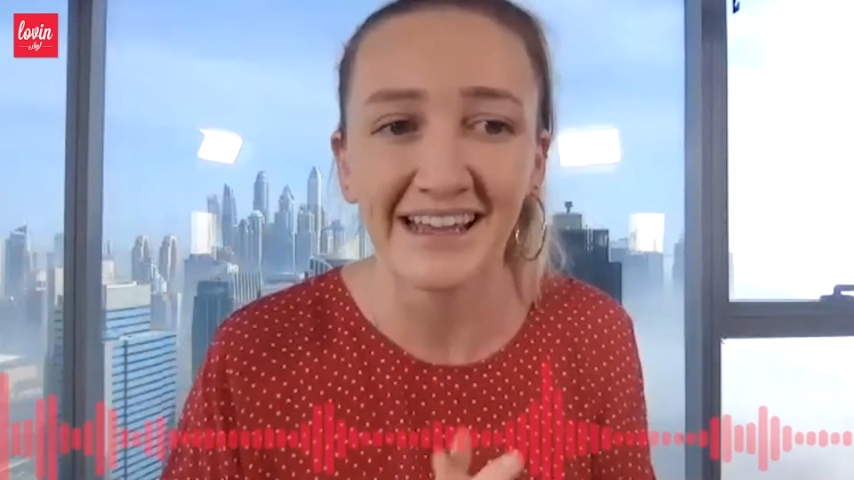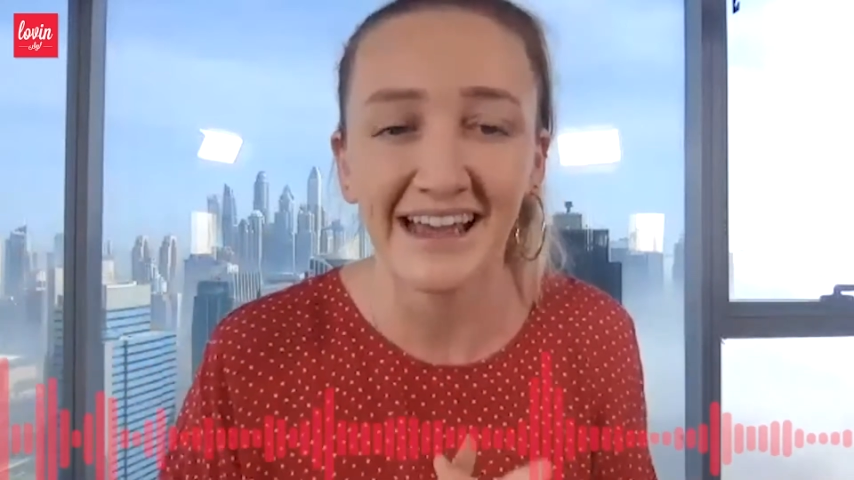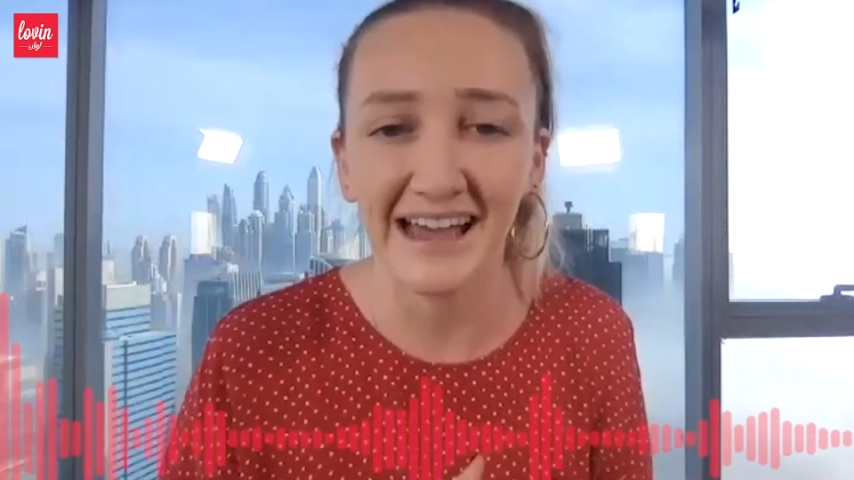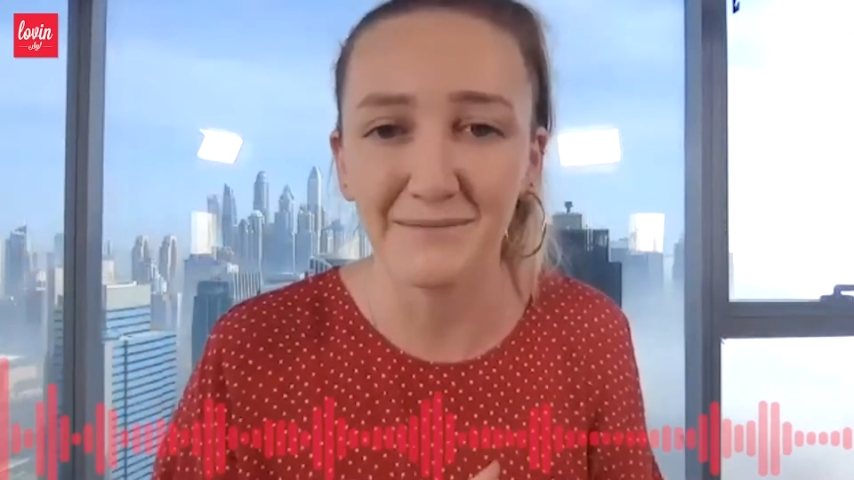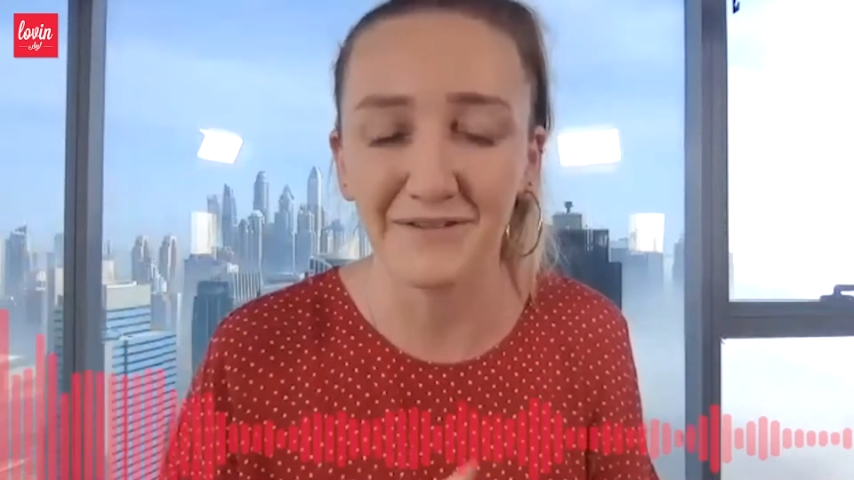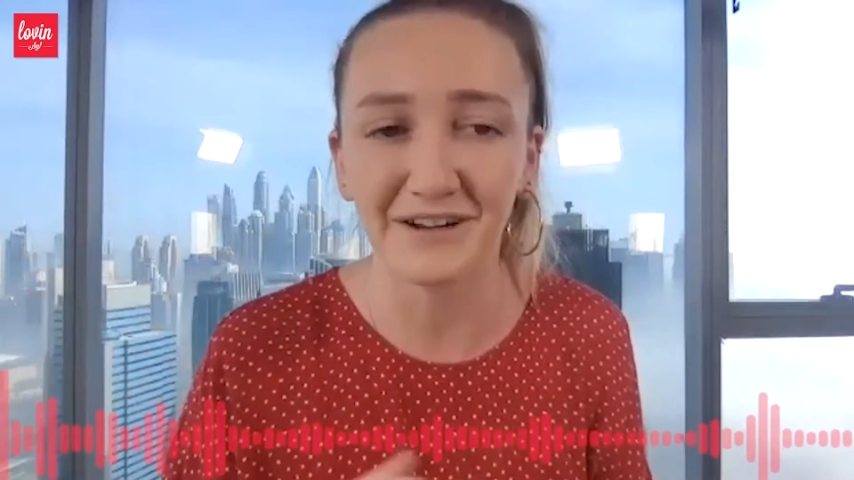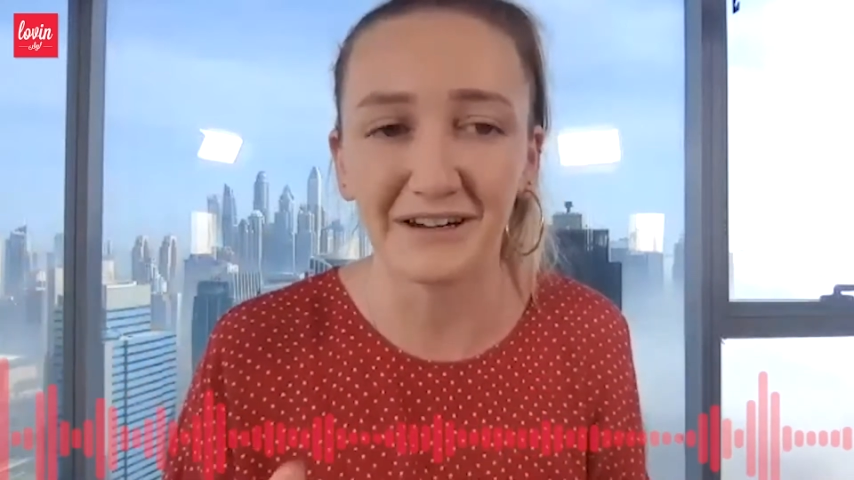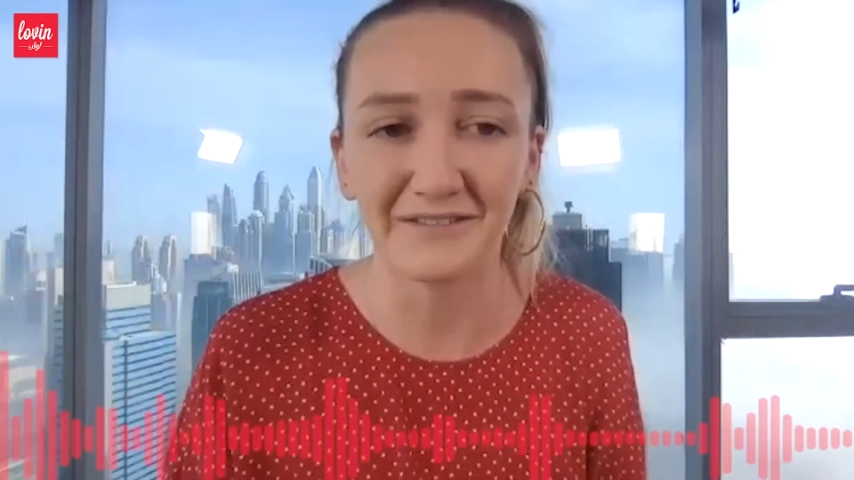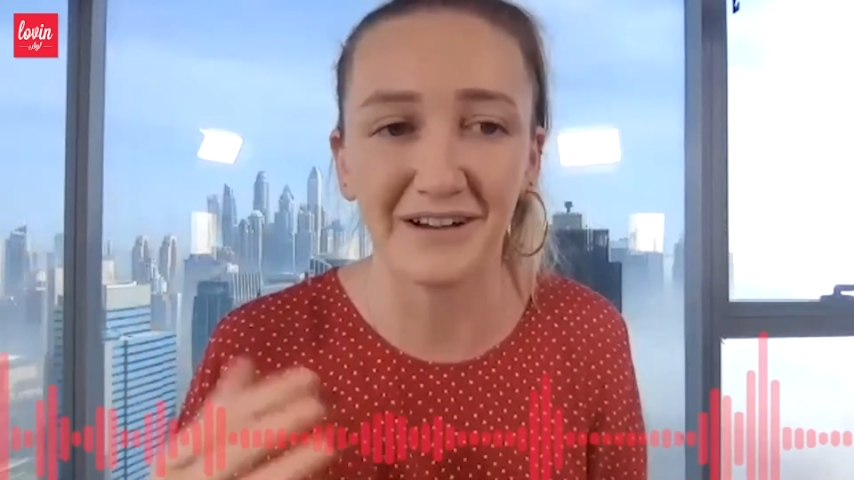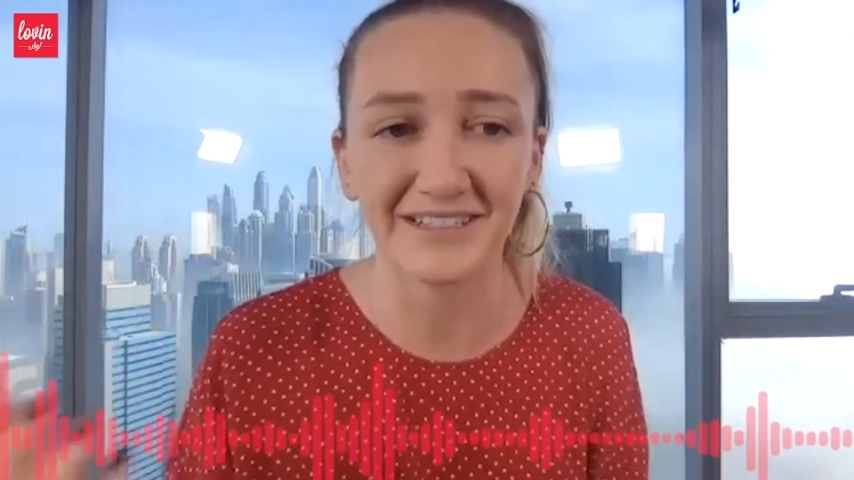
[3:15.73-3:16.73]
um, if you're not
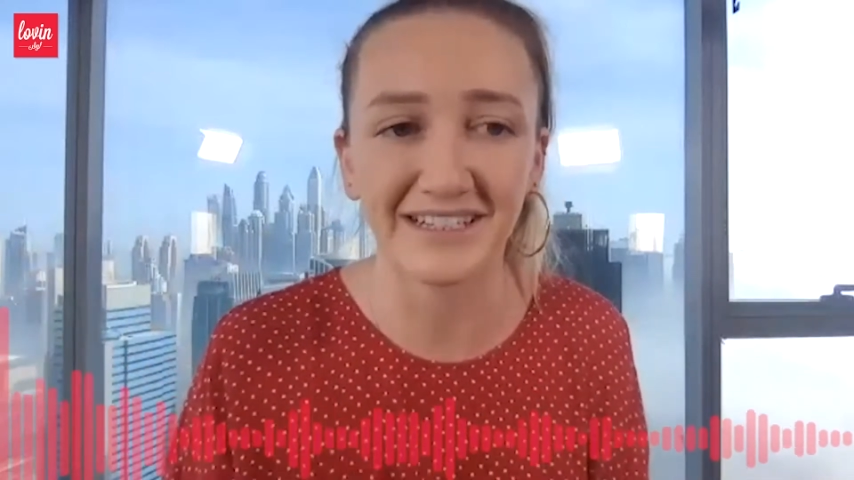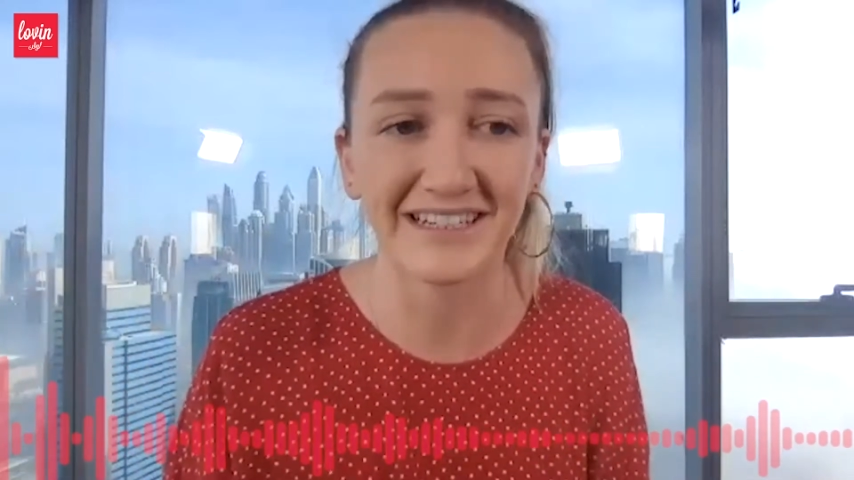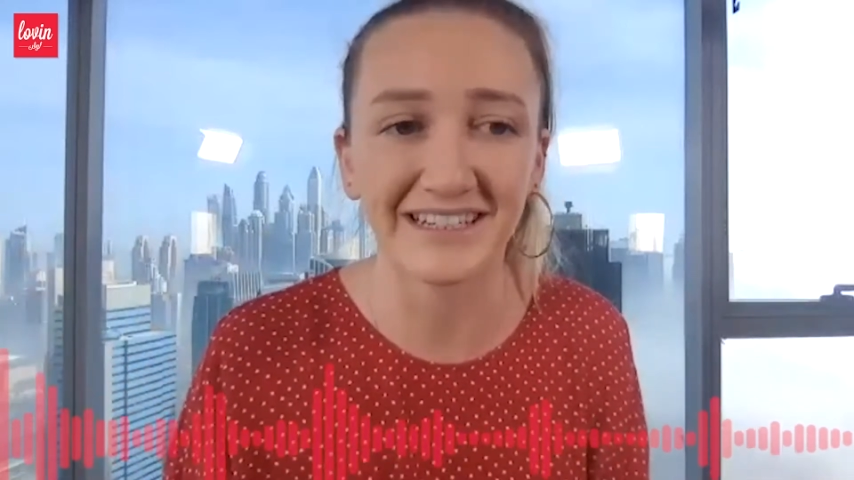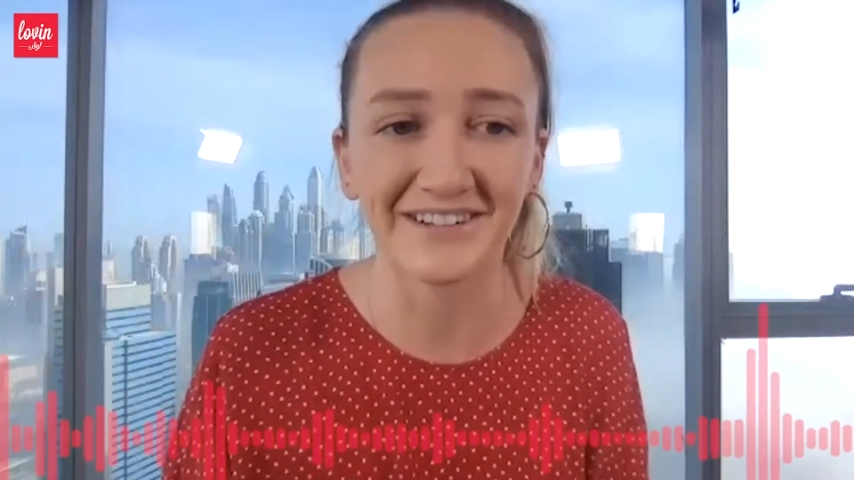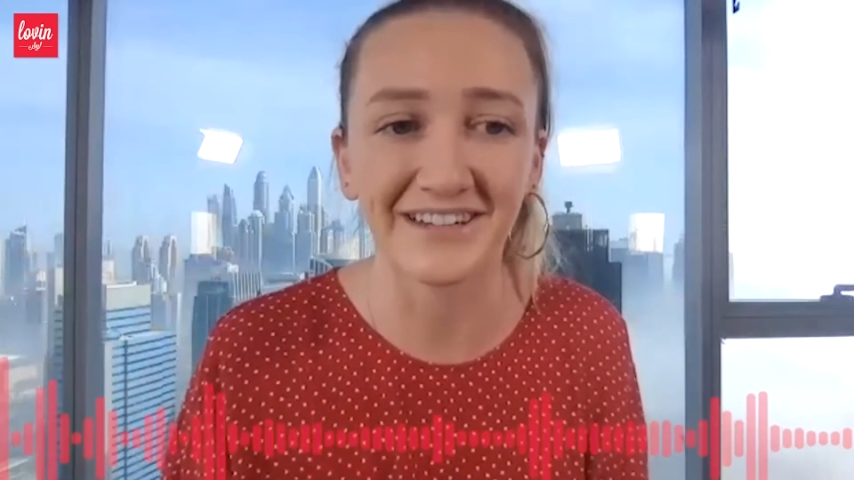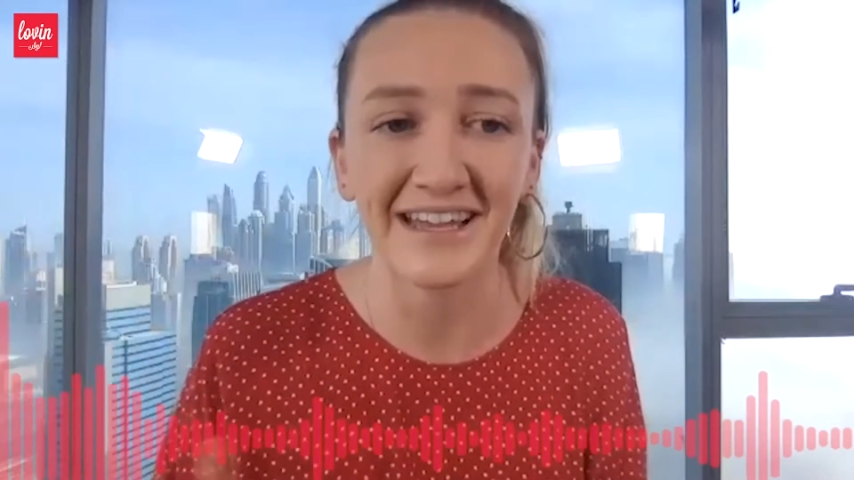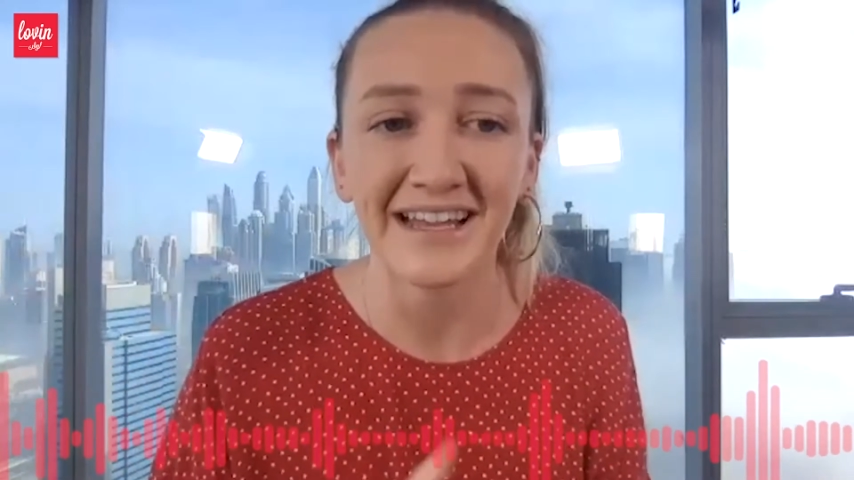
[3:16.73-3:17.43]
involved in the industry.